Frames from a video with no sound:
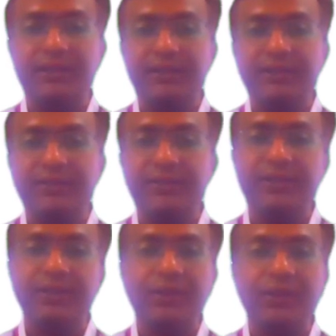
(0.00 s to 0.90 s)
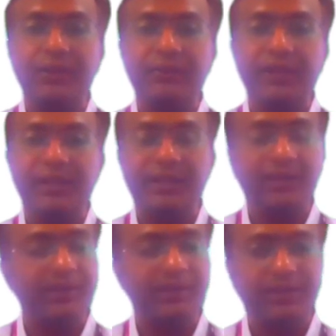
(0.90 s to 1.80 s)
energy of the
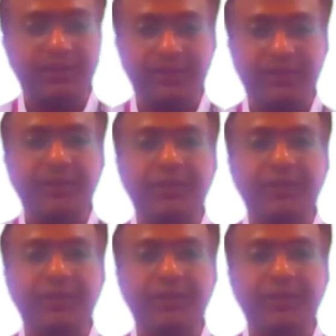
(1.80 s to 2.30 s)
air in the